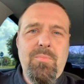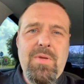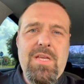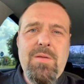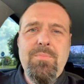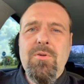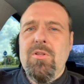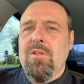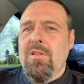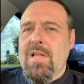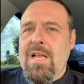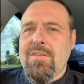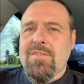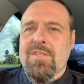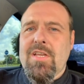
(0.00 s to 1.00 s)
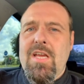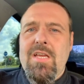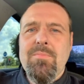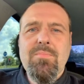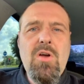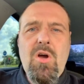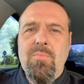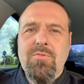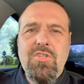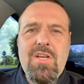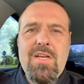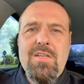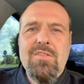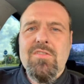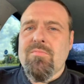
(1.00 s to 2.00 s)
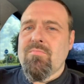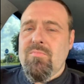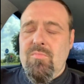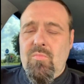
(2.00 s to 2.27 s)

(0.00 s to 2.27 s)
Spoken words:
people, landscape, objects,